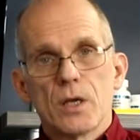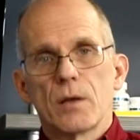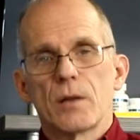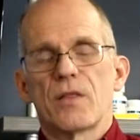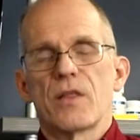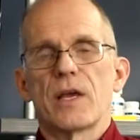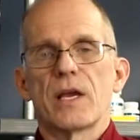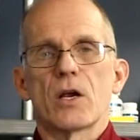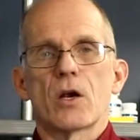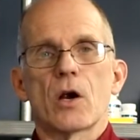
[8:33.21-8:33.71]

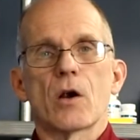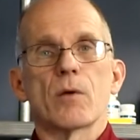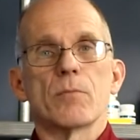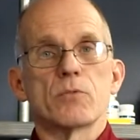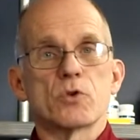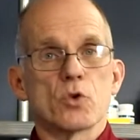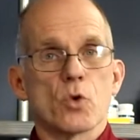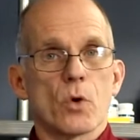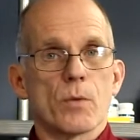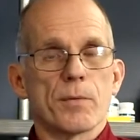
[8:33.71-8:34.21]
They are
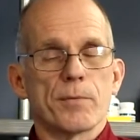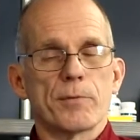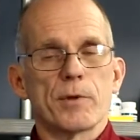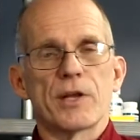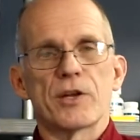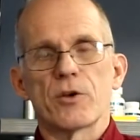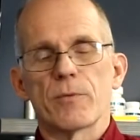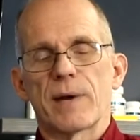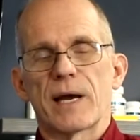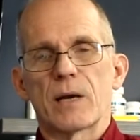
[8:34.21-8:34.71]
absorbable and
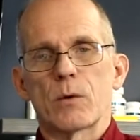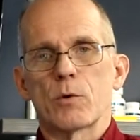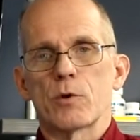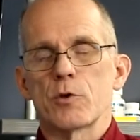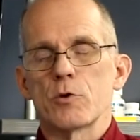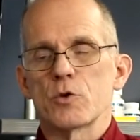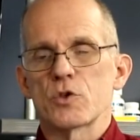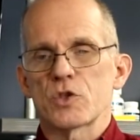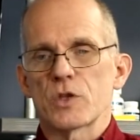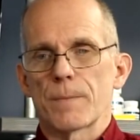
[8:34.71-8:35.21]
your body will
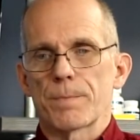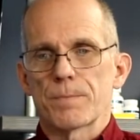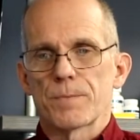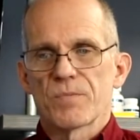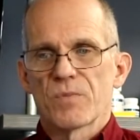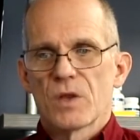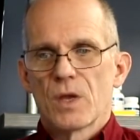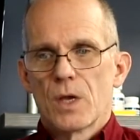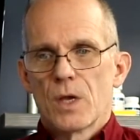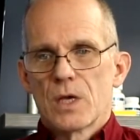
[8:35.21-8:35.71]
use them.
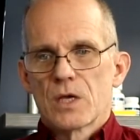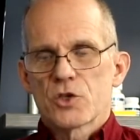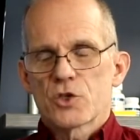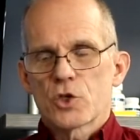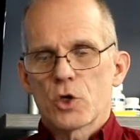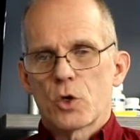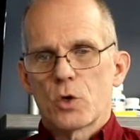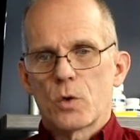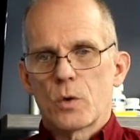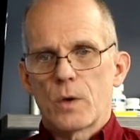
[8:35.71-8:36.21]

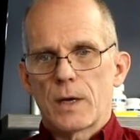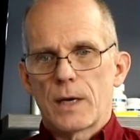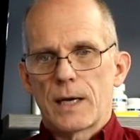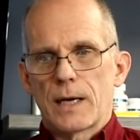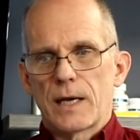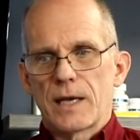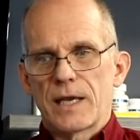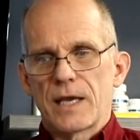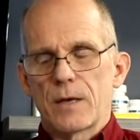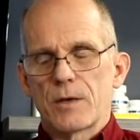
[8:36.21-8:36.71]
So
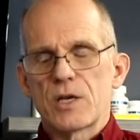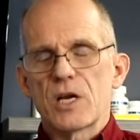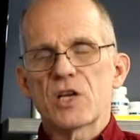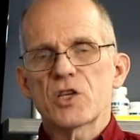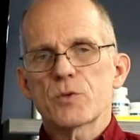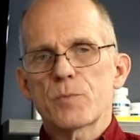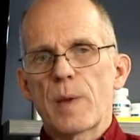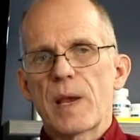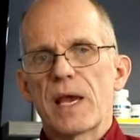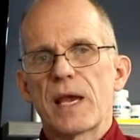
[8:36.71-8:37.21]
it does
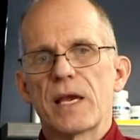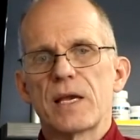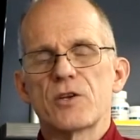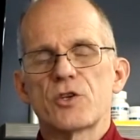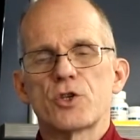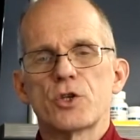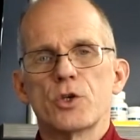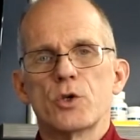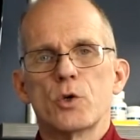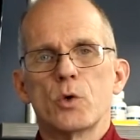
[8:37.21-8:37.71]
pay
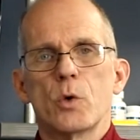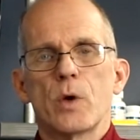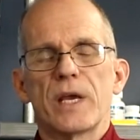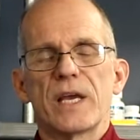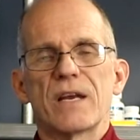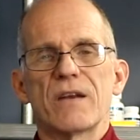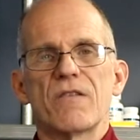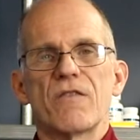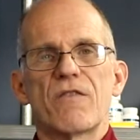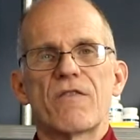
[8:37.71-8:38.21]
to
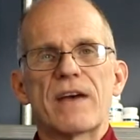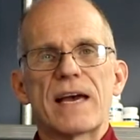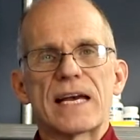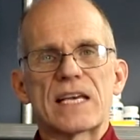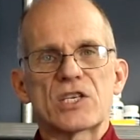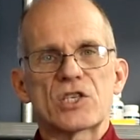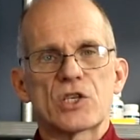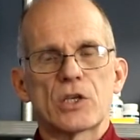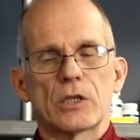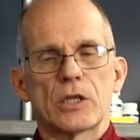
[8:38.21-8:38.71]

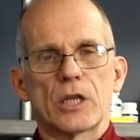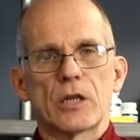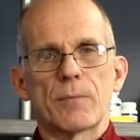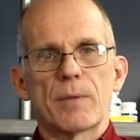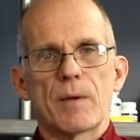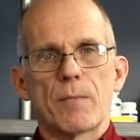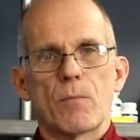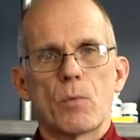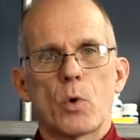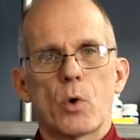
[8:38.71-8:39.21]
invest a little
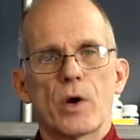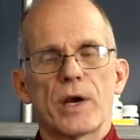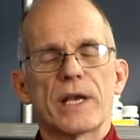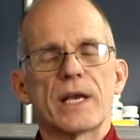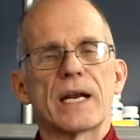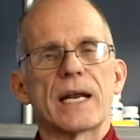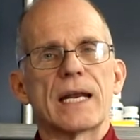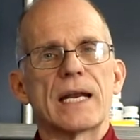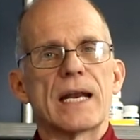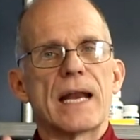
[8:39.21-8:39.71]
bit more in
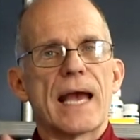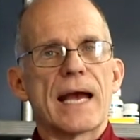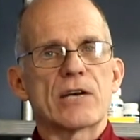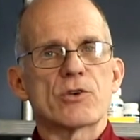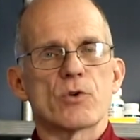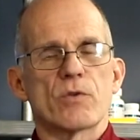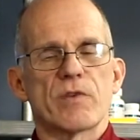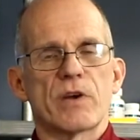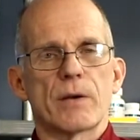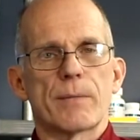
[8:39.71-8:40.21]
a
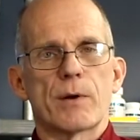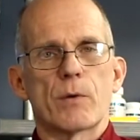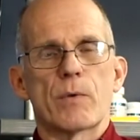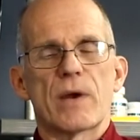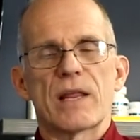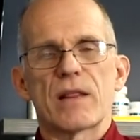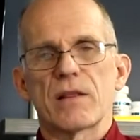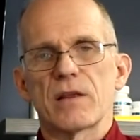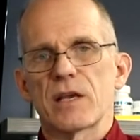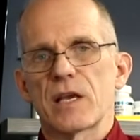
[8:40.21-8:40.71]
natural vitamin
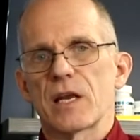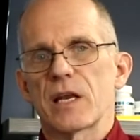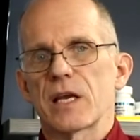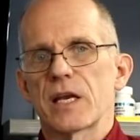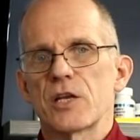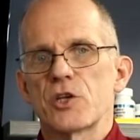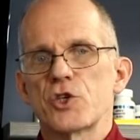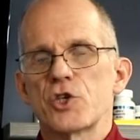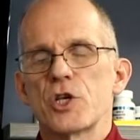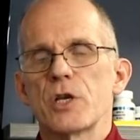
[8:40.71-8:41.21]
rather than getting a
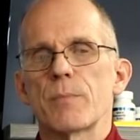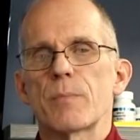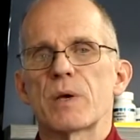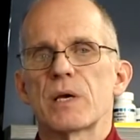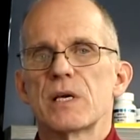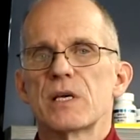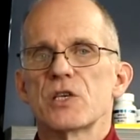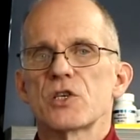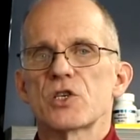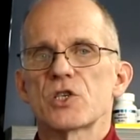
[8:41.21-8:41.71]
cheap
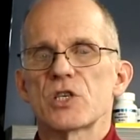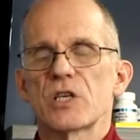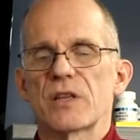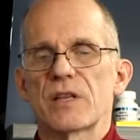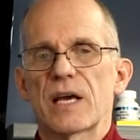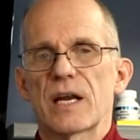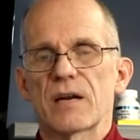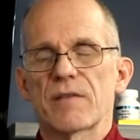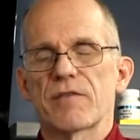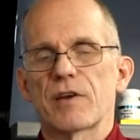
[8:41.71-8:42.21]

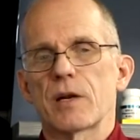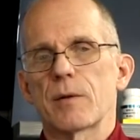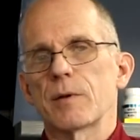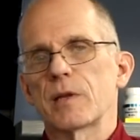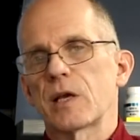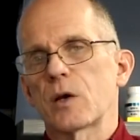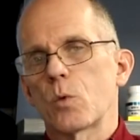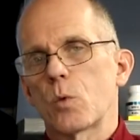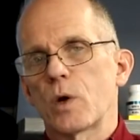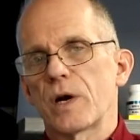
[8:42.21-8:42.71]
synthetic vitamin
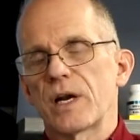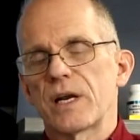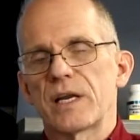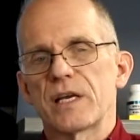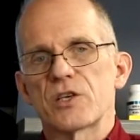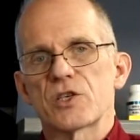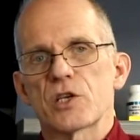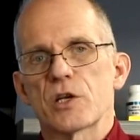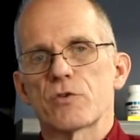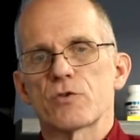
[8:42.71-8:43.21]
like one-a-day
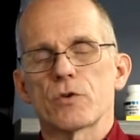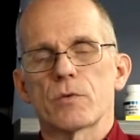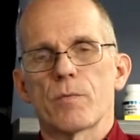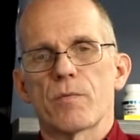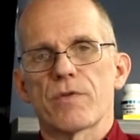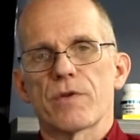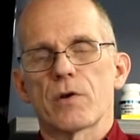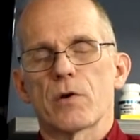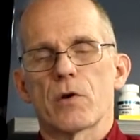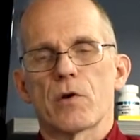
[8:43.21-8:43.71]
Centrum
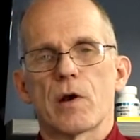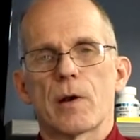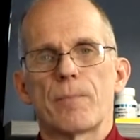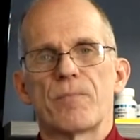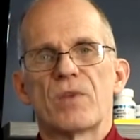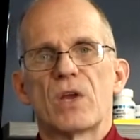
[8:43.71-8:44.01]
Theragram.